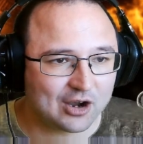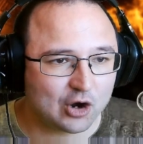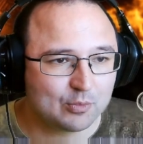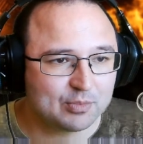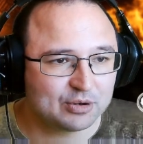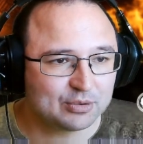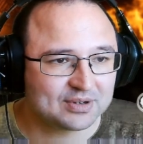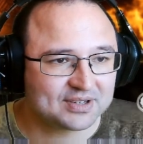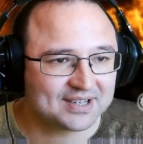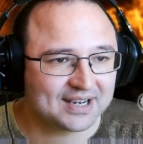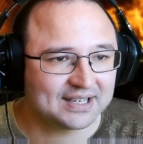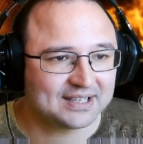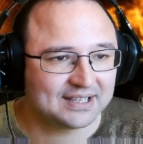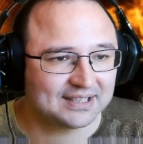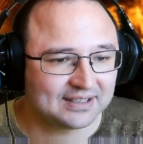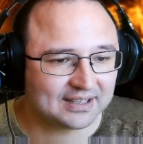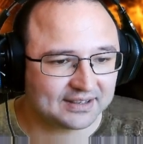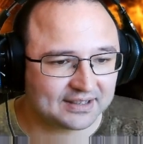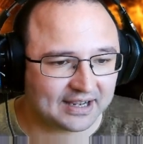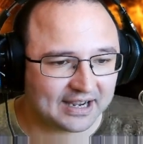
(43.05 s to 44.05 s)
I will be
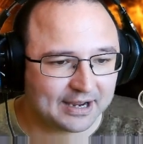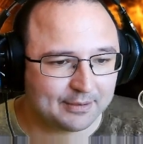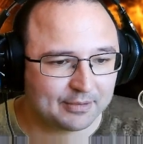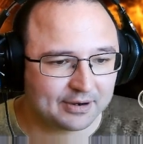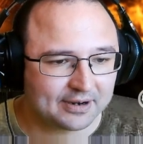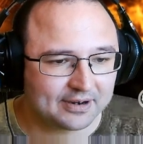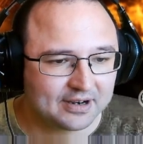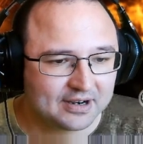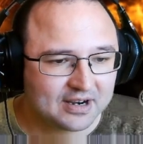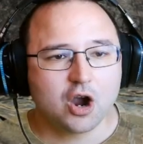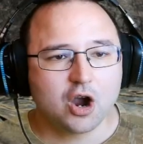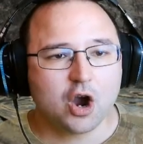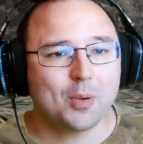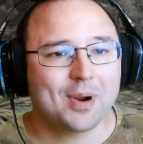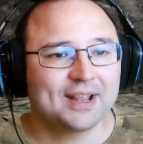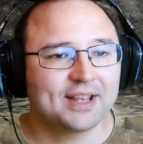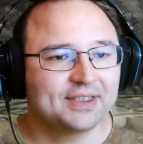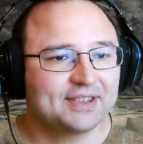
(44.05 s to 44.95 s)
resetting the timer. Alright,